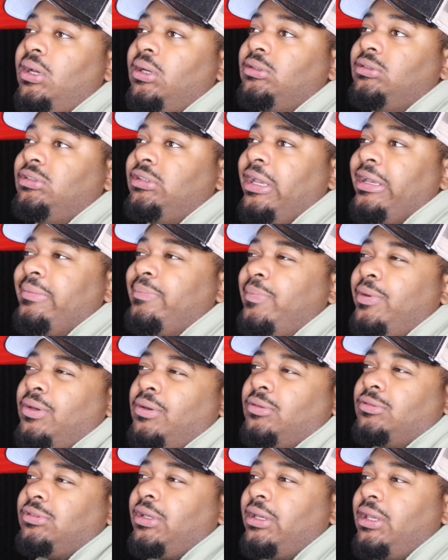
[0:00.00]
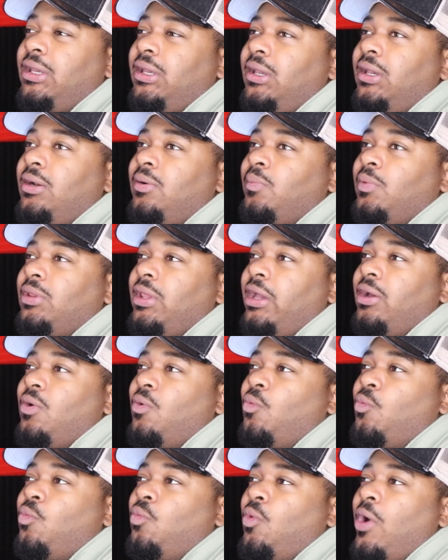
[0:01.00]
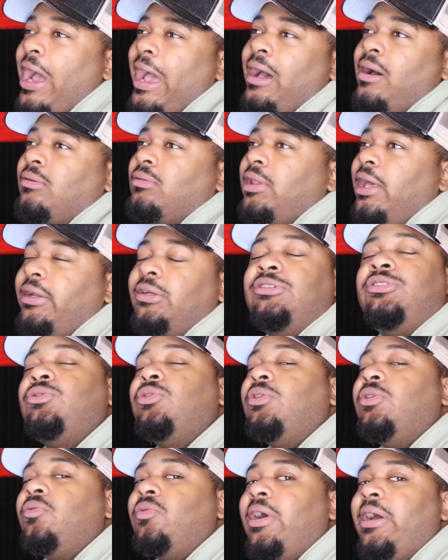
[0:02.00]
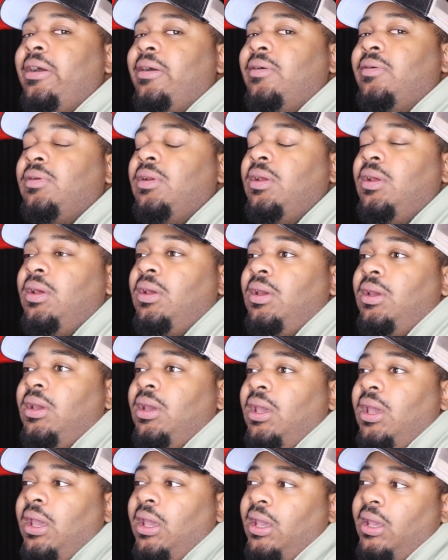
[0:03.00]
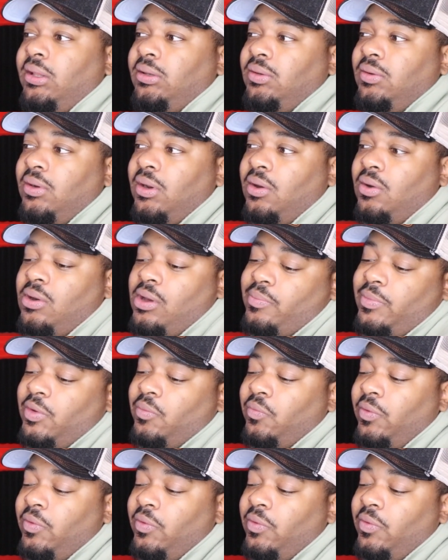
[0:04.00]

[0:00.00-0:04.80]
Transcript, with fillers: Jay Mills. Like he hit him with like a wild like short round, and you know, I mean